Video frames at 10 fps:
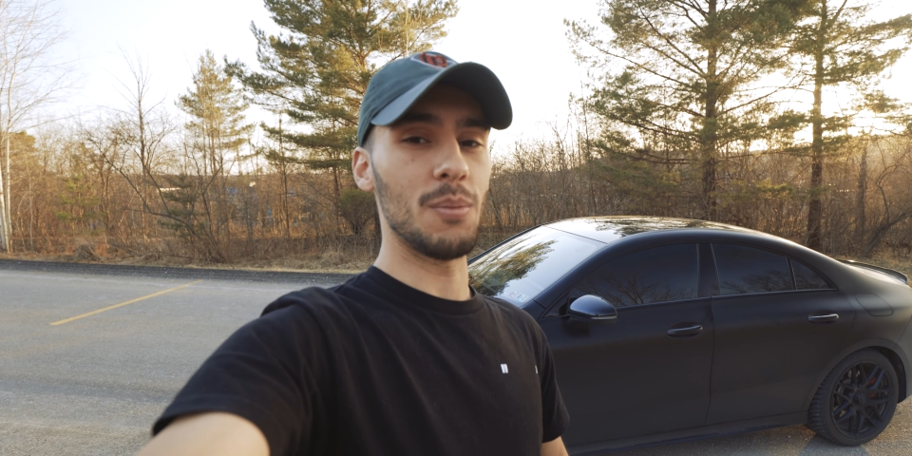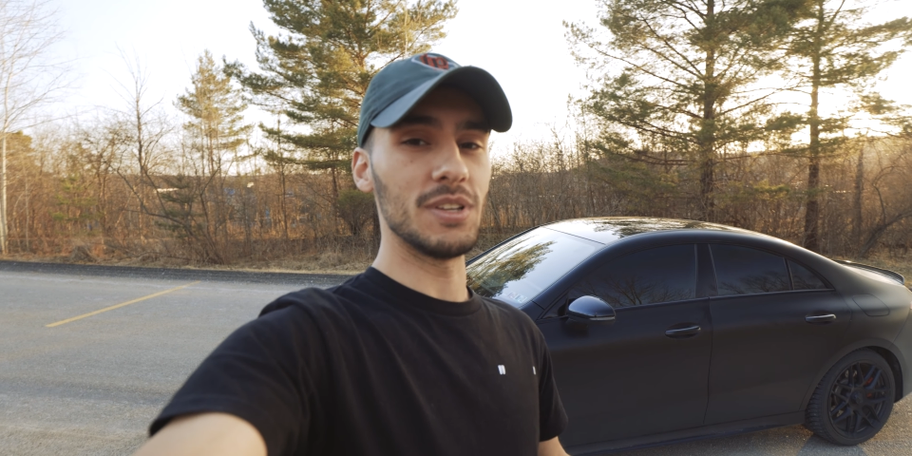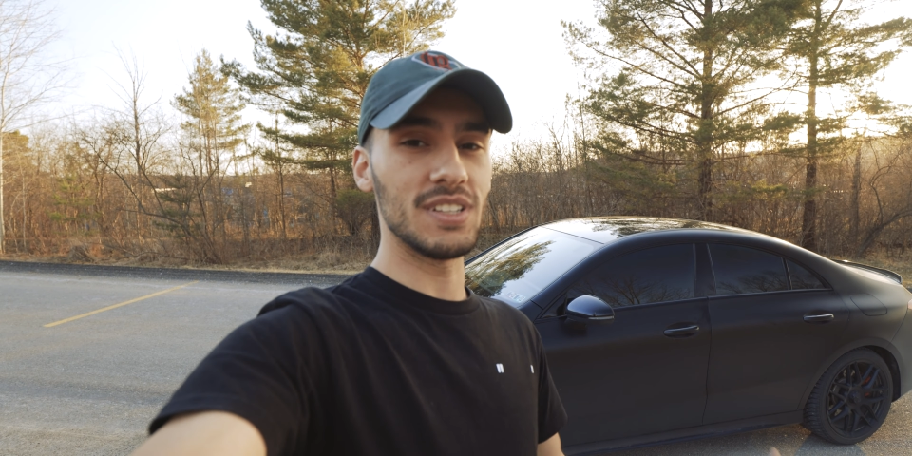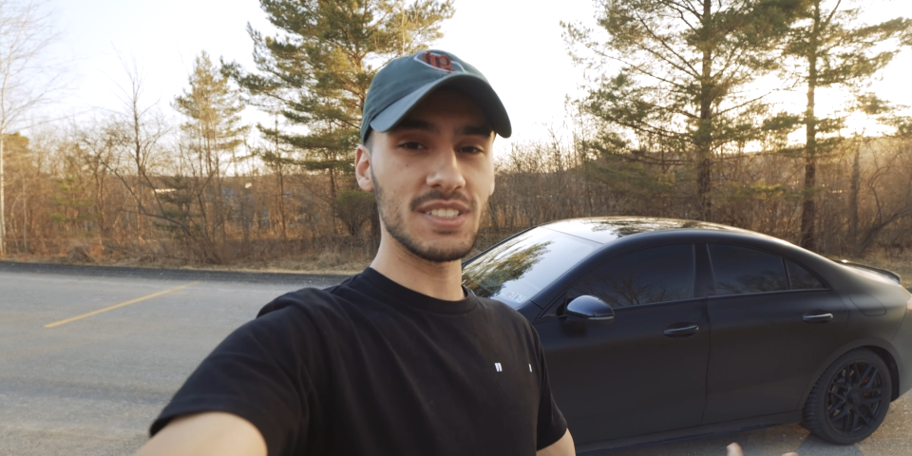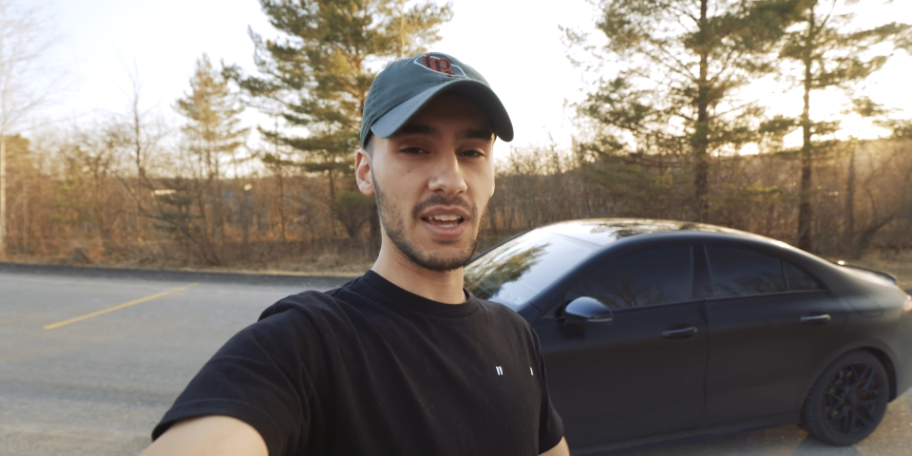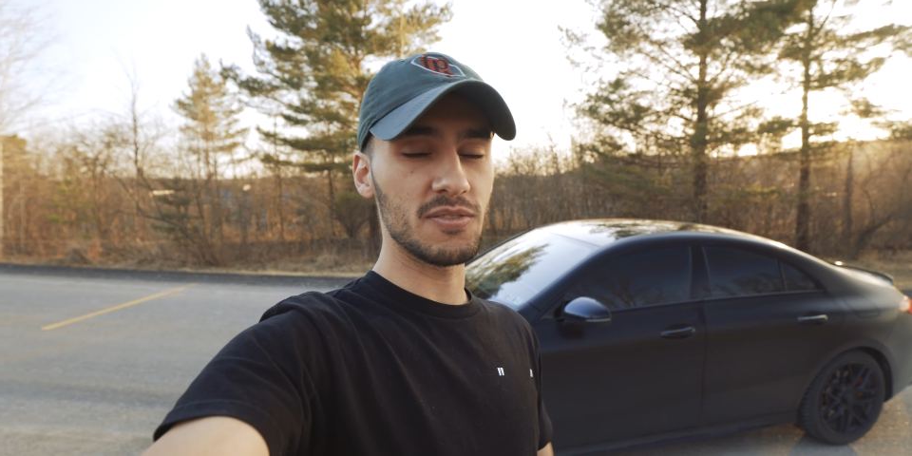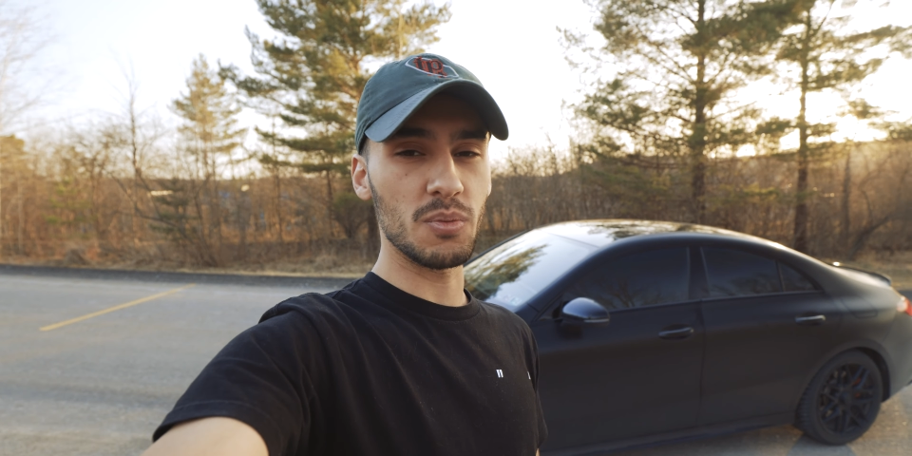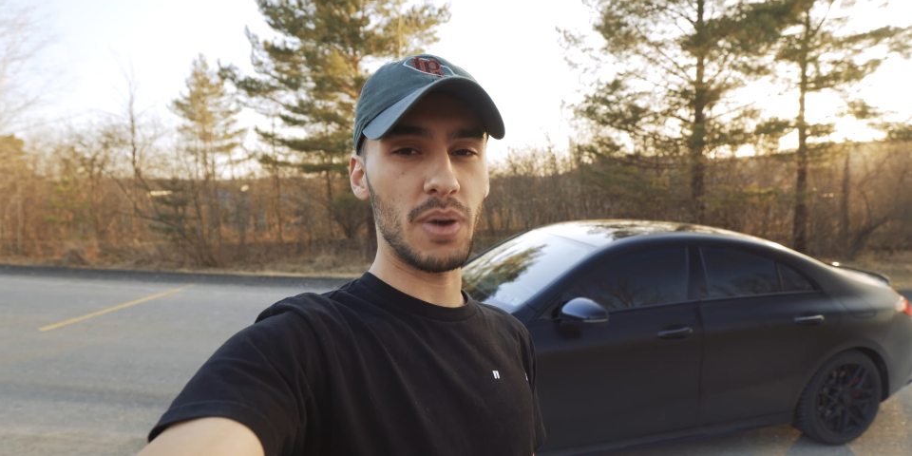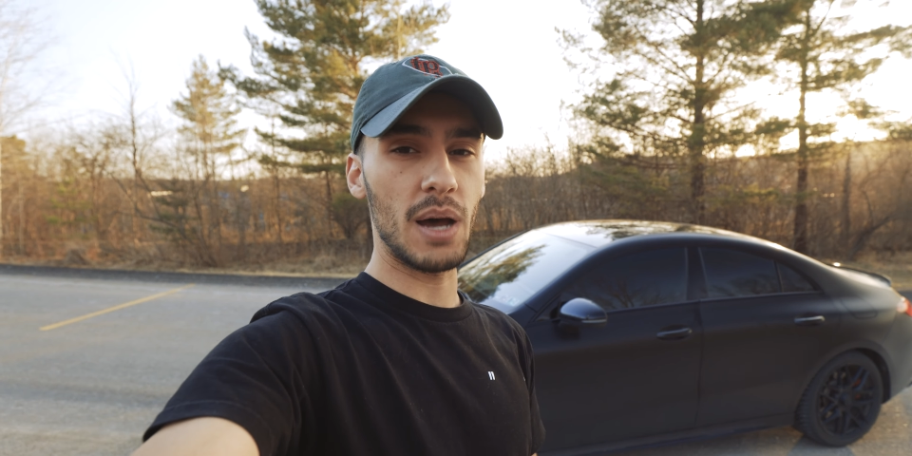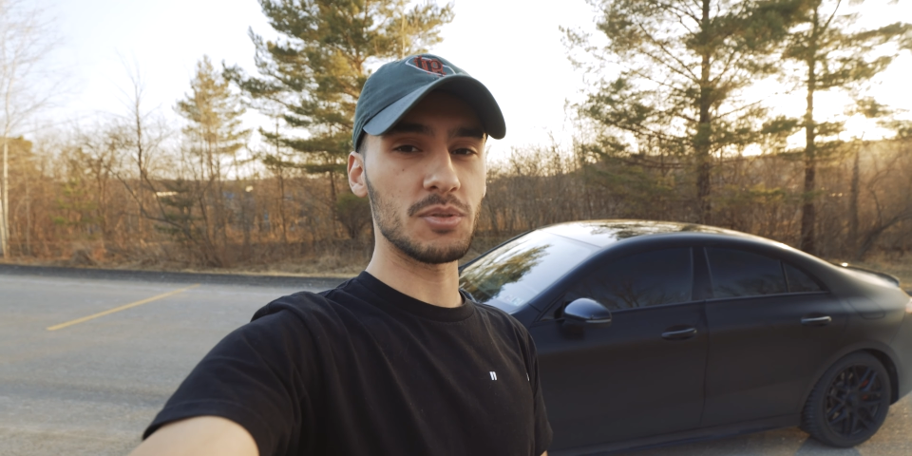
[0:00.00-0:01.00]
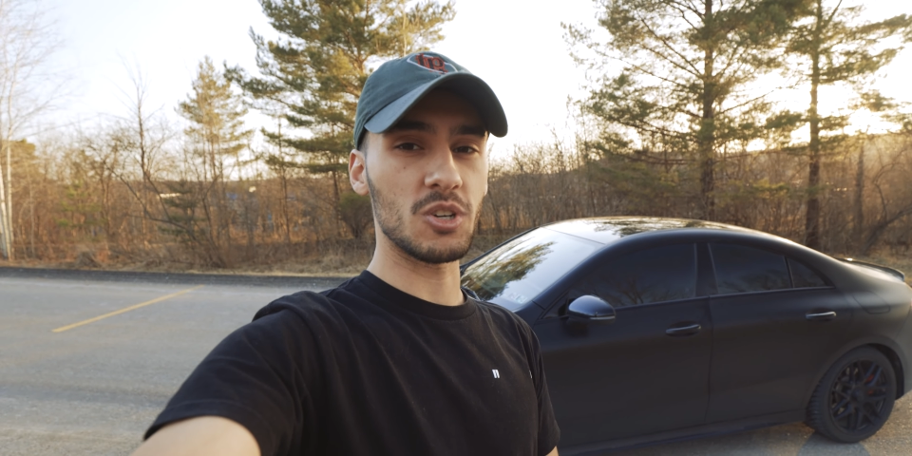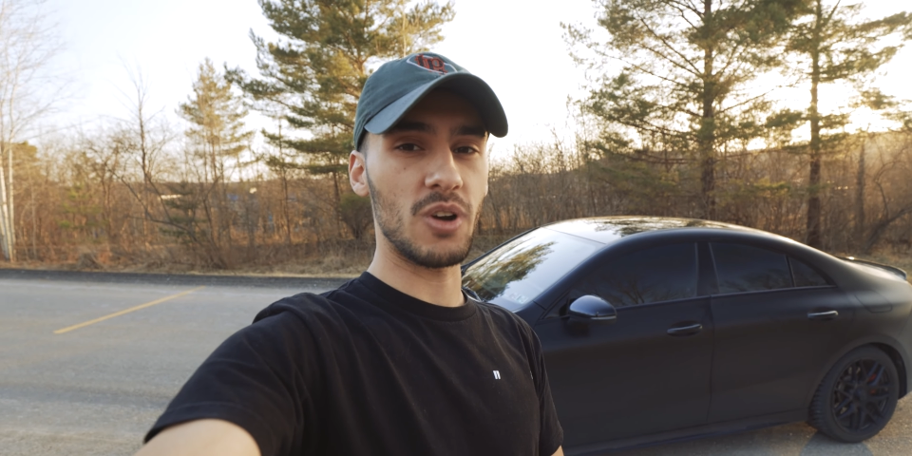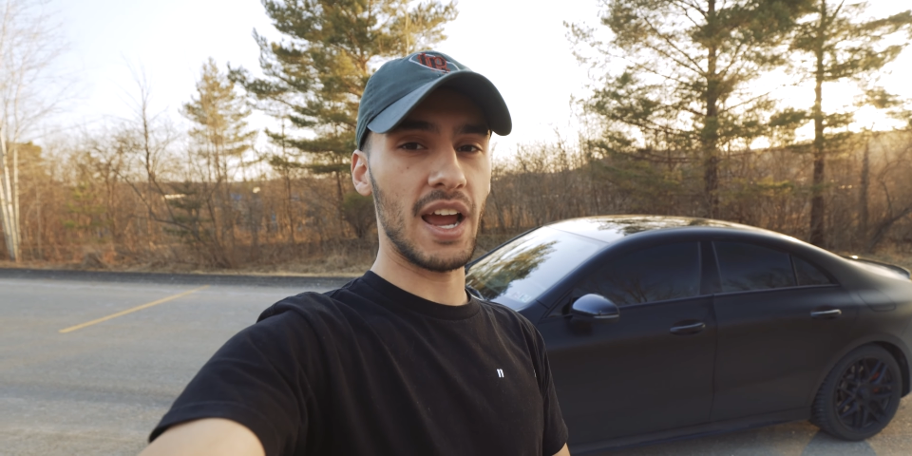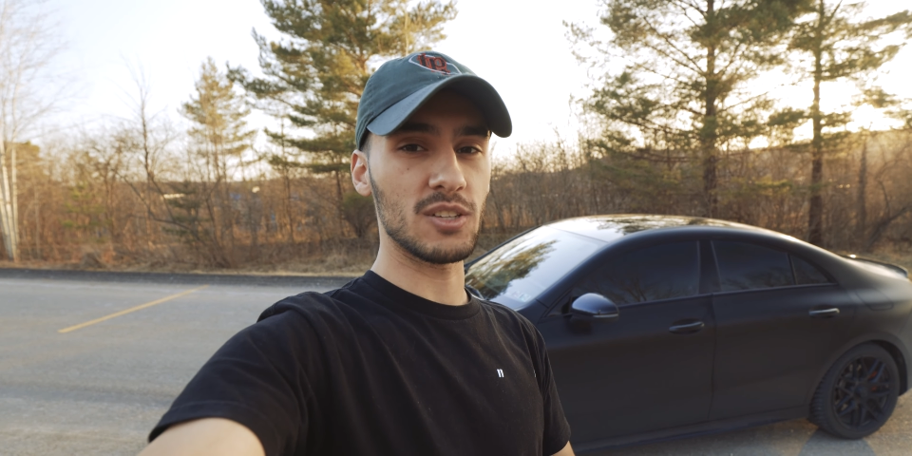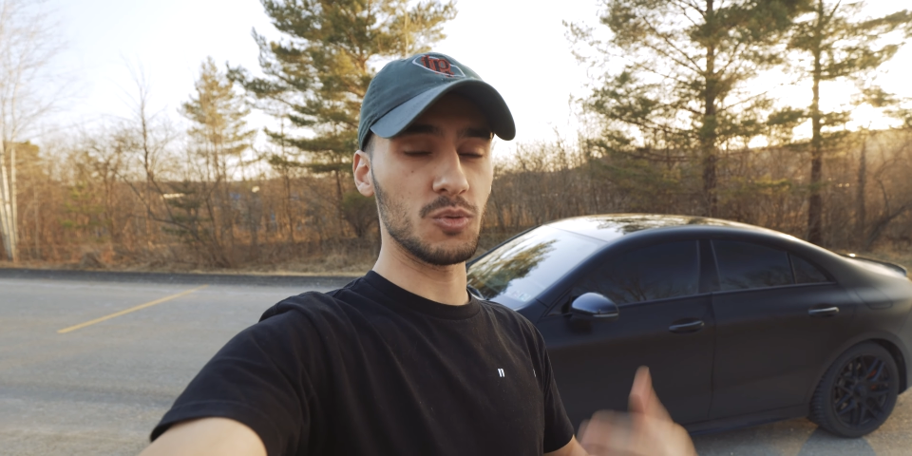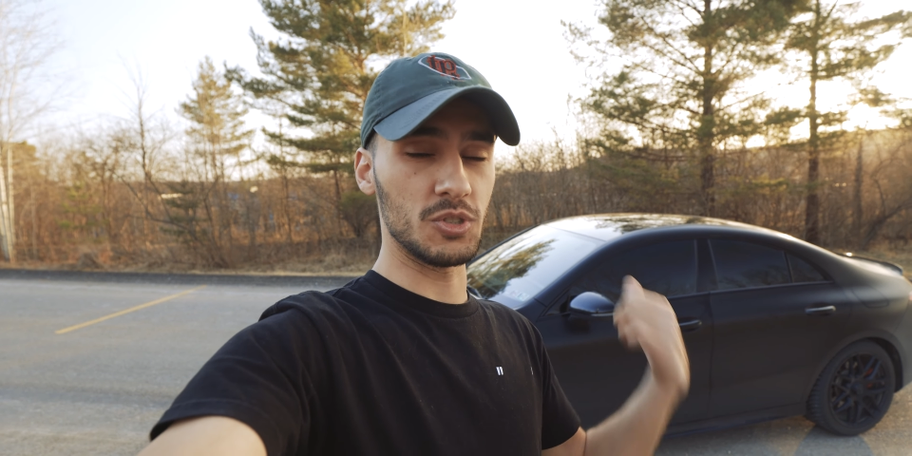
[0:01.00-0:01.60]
It does have some pops and cracks,